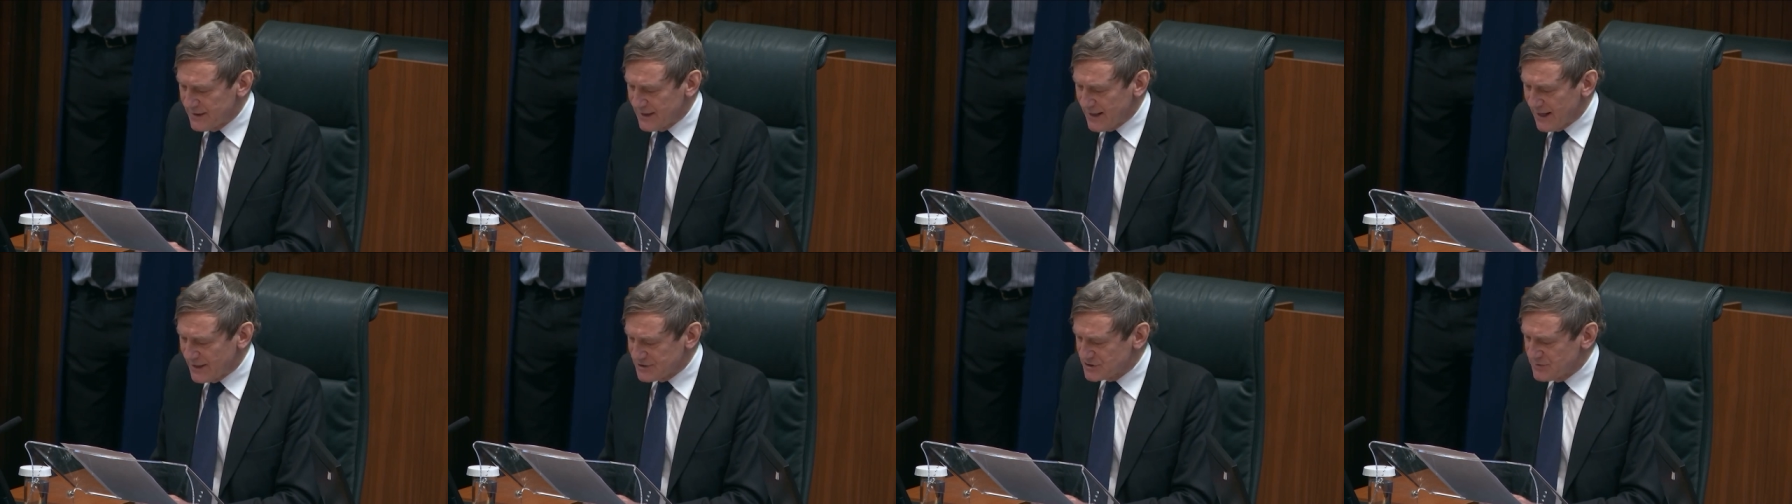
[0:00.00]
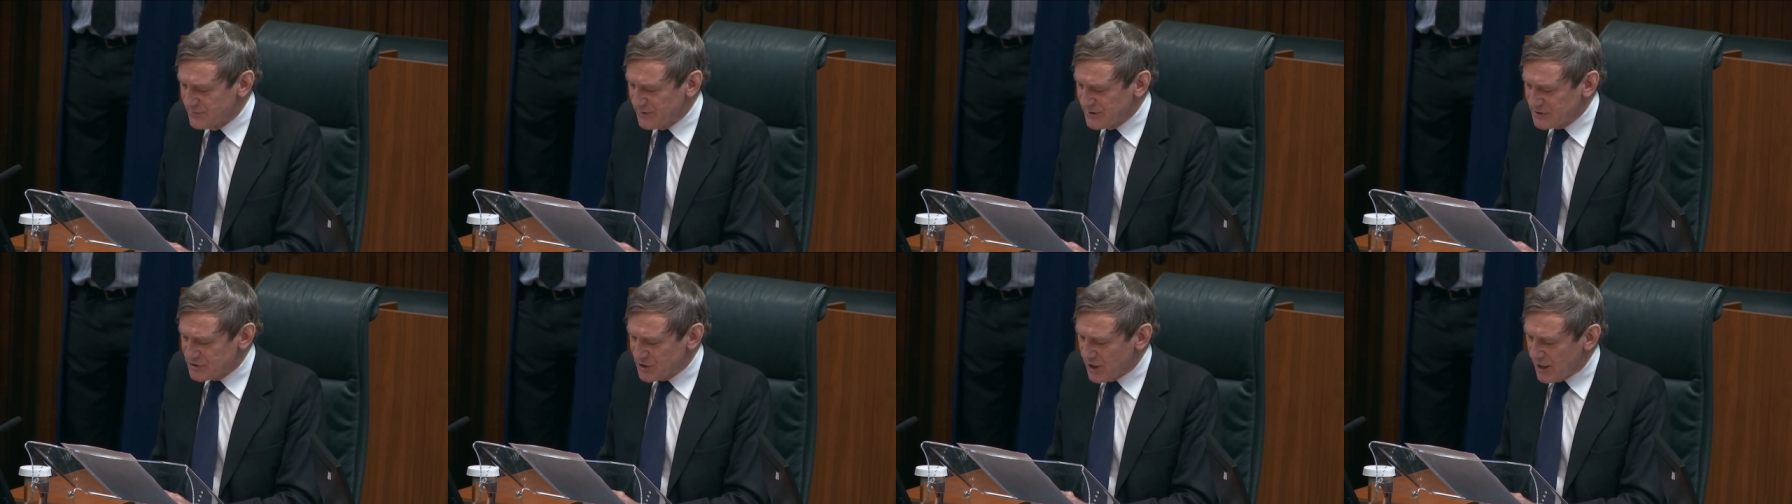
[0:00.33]
has
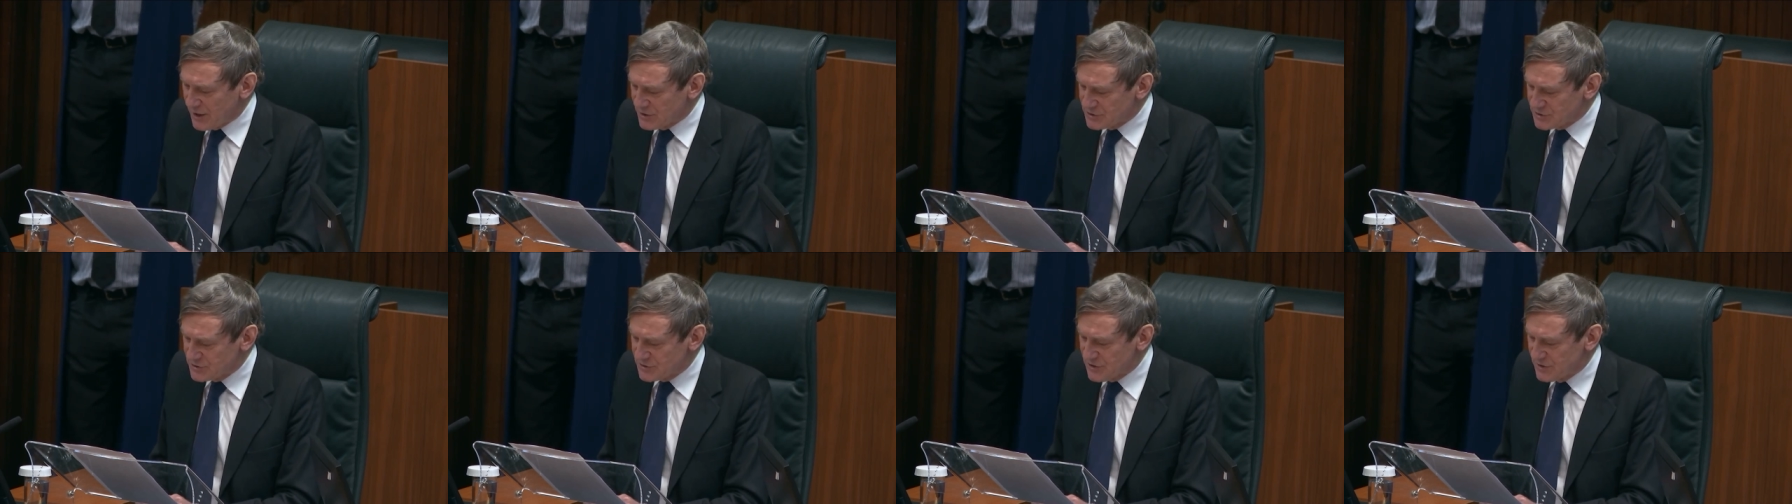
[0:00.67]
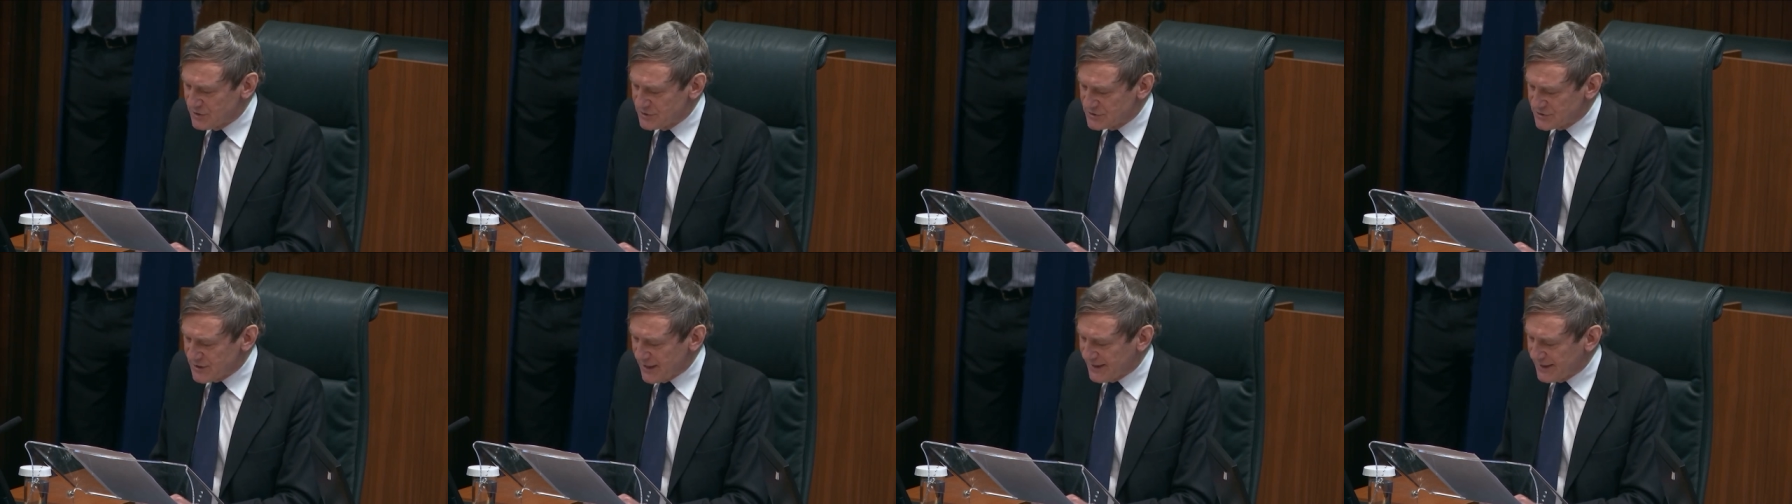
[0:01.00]
to be judged
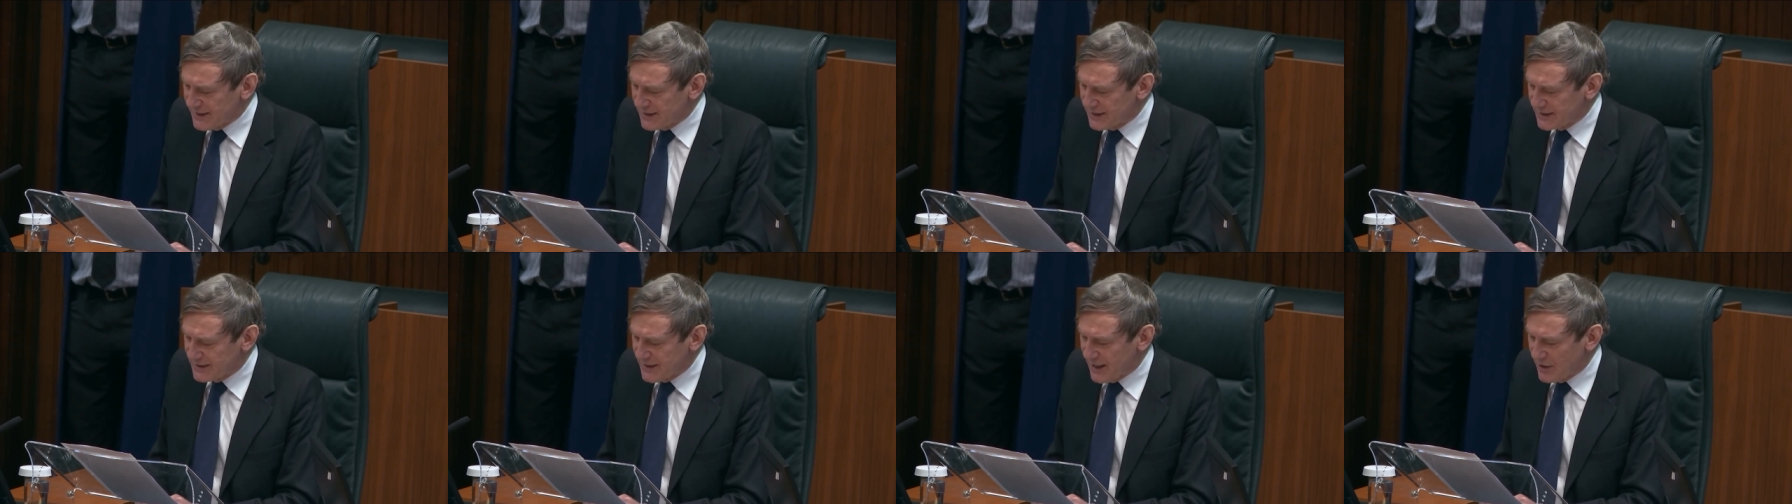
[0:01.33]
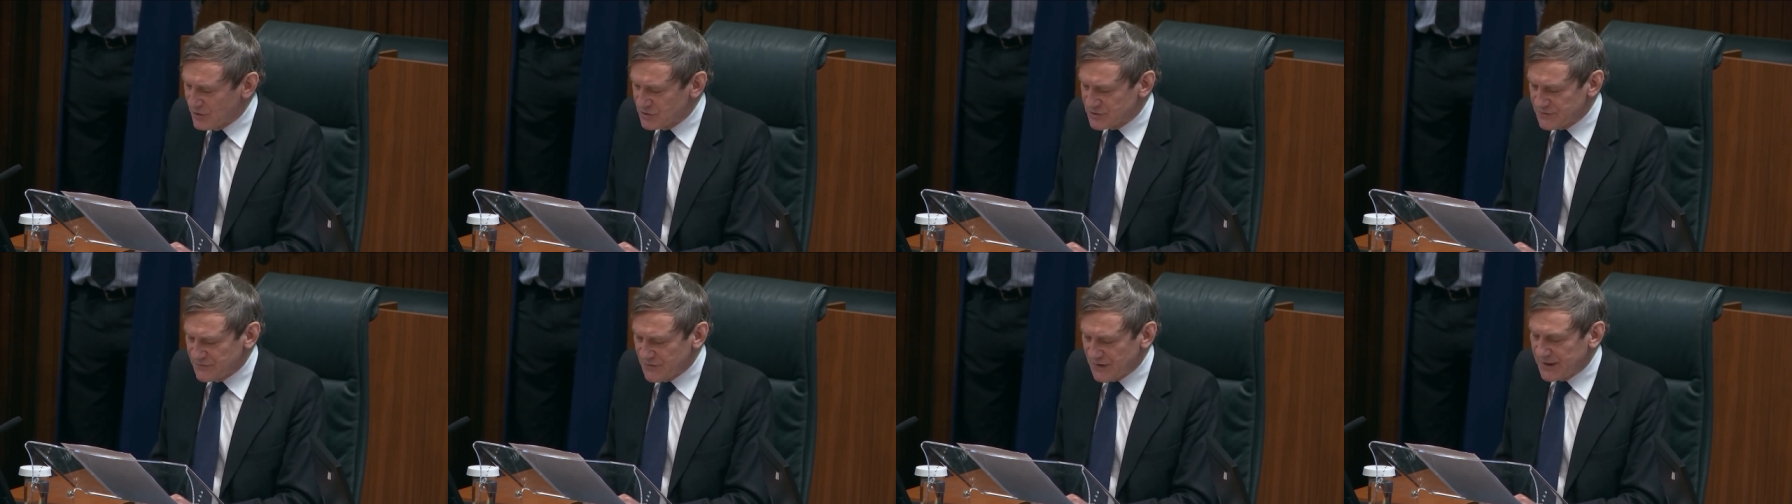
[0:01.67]
taking
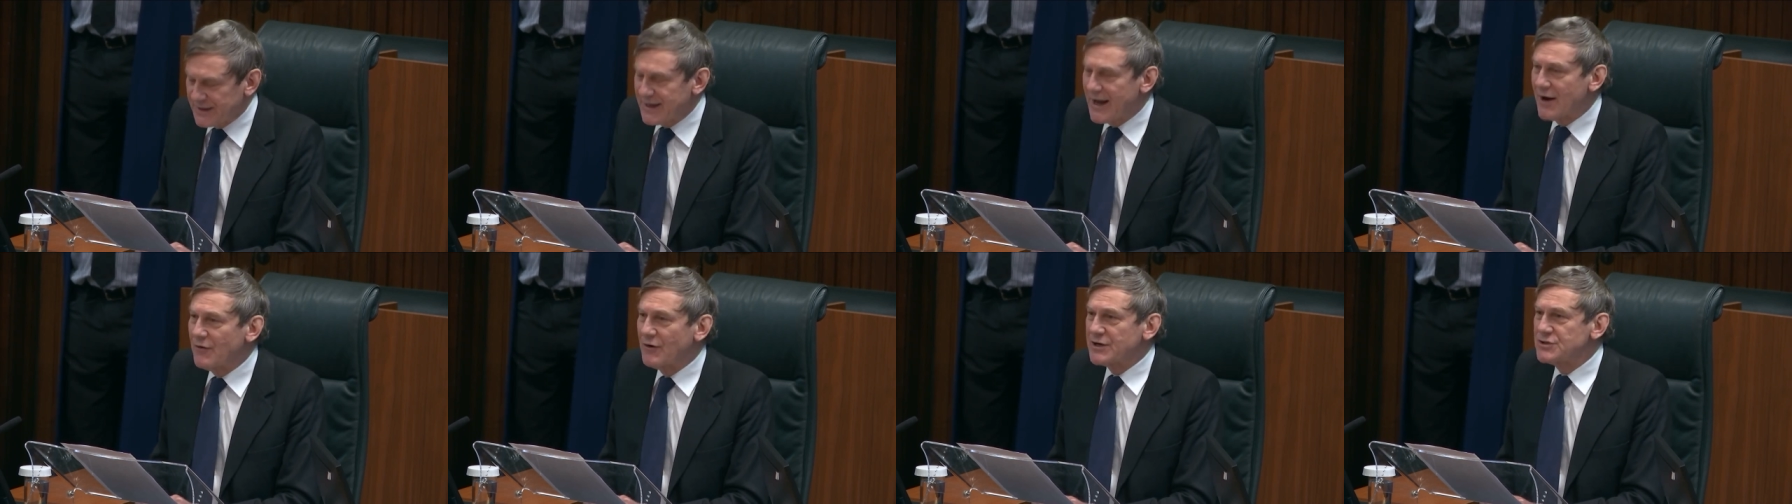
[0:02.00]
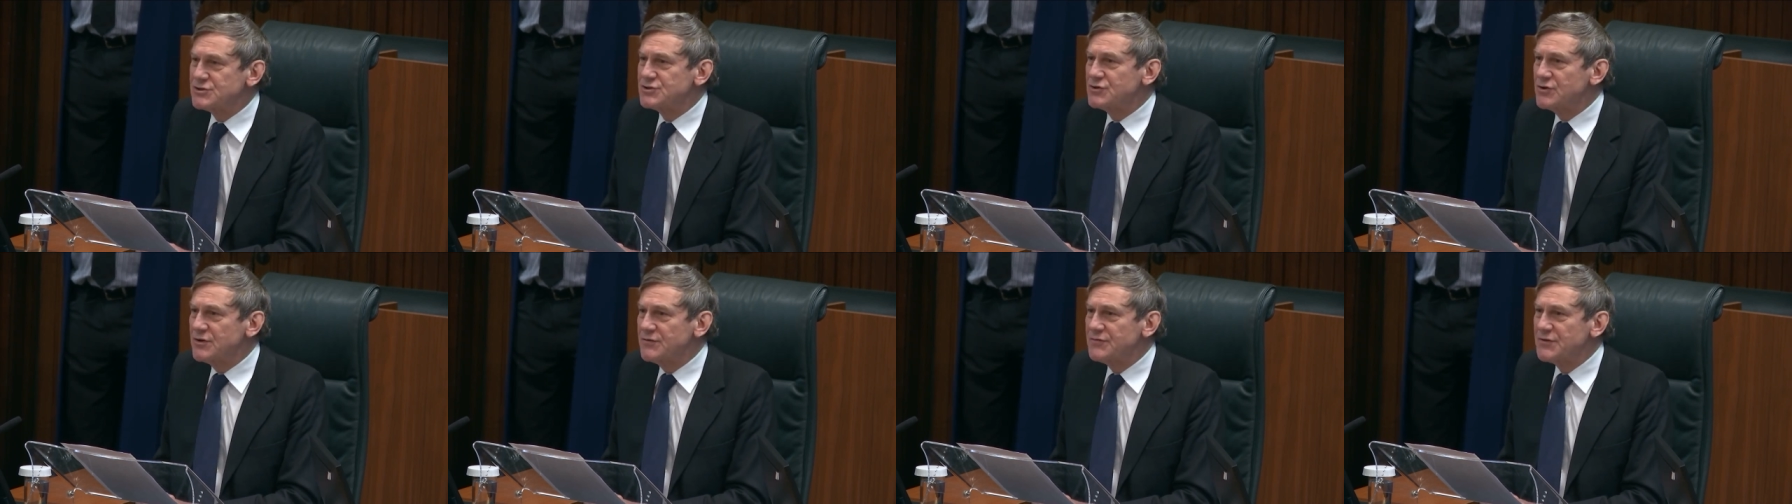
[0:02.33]
account of the
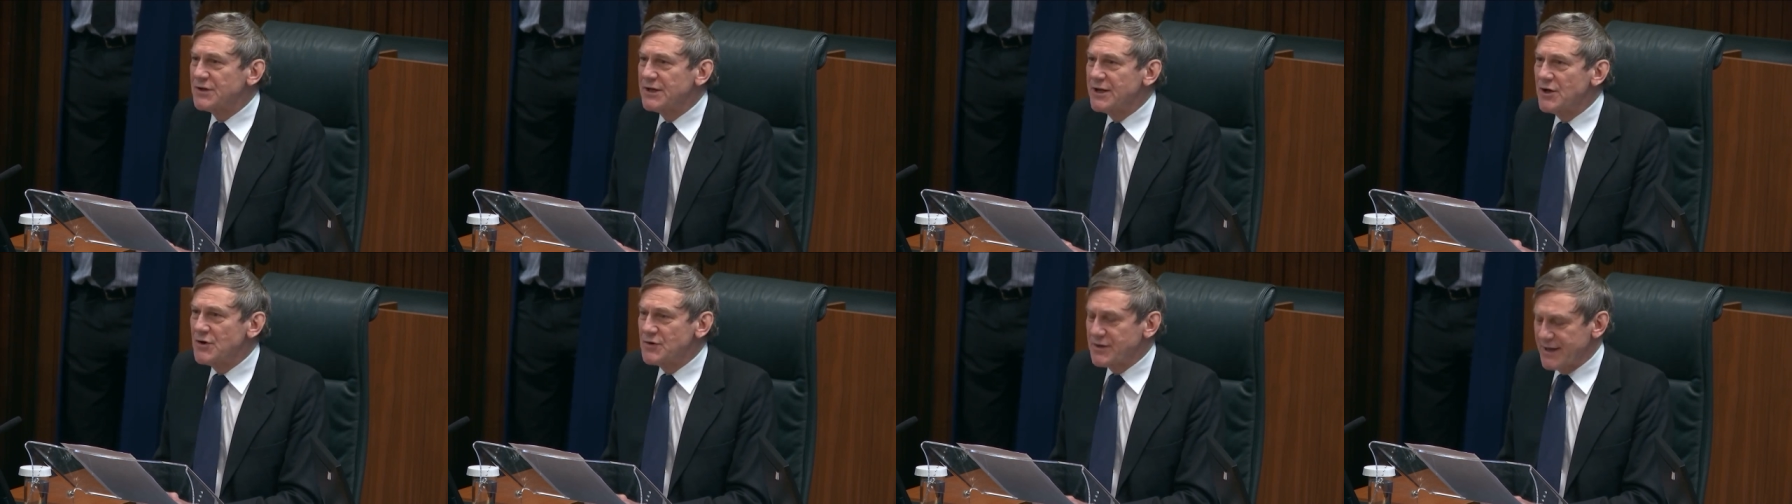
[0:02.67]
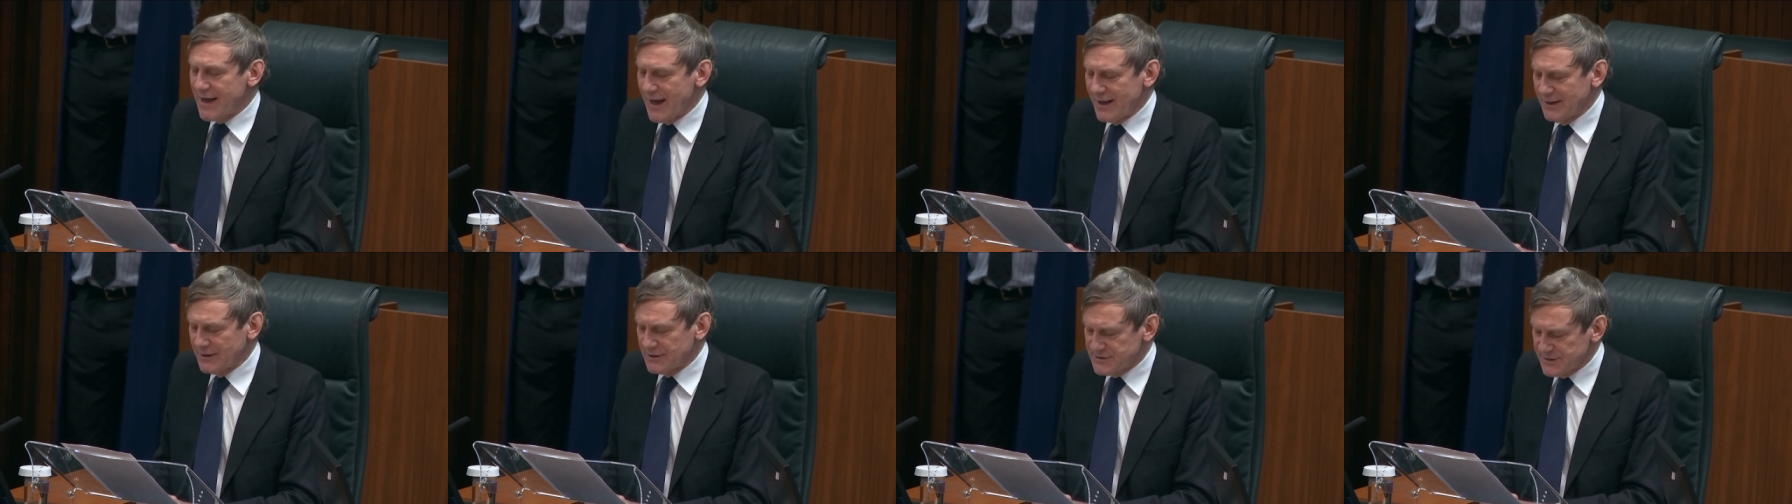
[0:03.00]
character of the
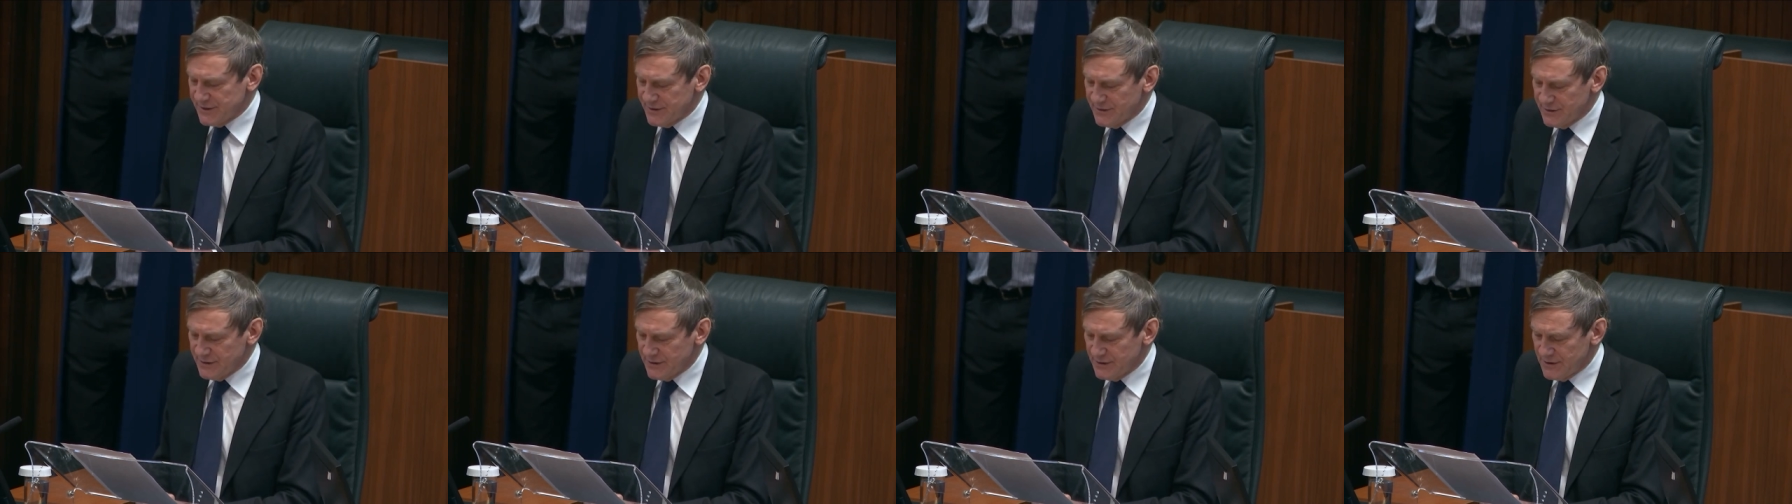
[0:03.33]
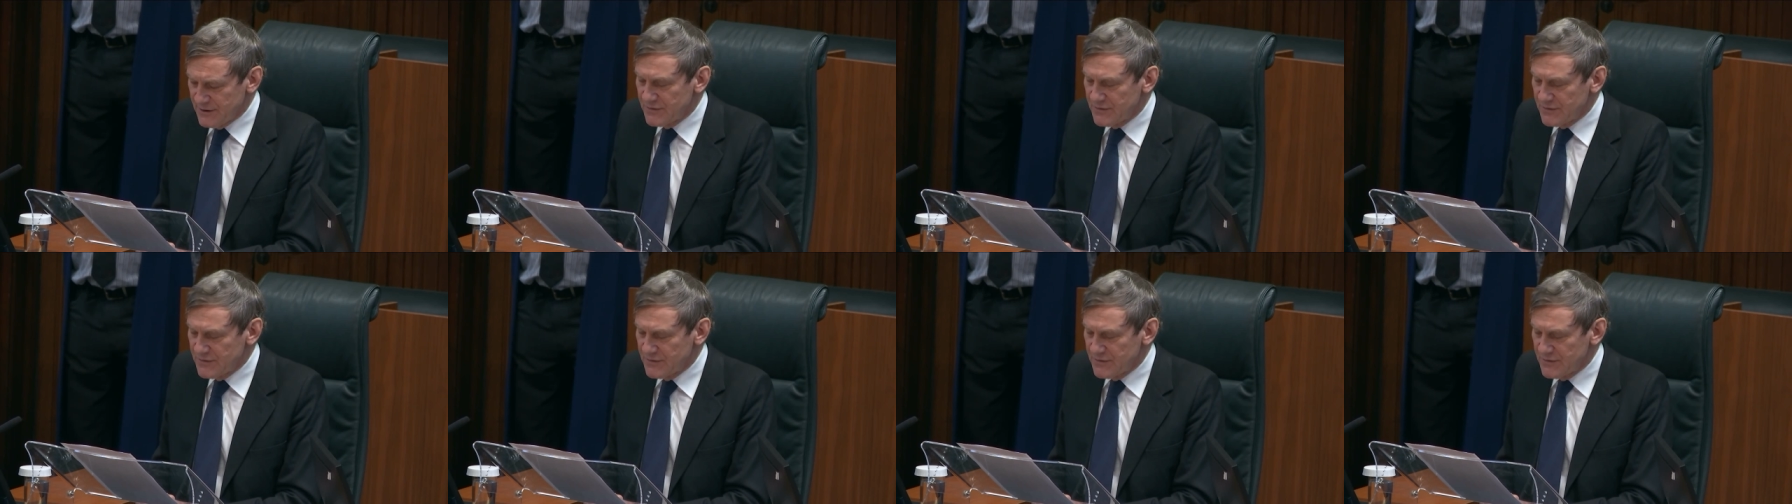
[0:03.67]
locality,